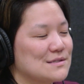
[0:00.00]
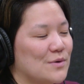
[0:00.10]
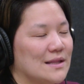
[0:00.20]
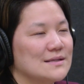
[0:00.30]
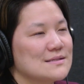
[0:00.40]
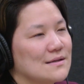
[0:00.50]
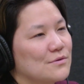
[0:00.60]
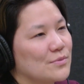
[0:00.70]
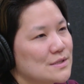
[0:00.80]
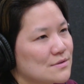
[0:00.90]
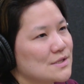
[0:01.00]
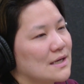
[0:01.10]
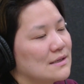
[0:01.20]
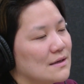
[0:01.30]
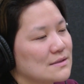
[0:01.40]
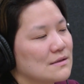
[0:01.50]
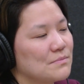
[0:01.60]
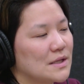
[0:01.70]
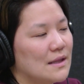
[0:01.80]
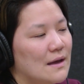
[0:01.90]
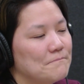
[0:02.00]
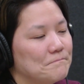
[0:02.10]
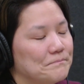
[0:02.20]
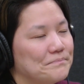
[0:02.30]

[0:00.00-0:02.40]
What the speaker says: as well as the research I conduct in the plea lab.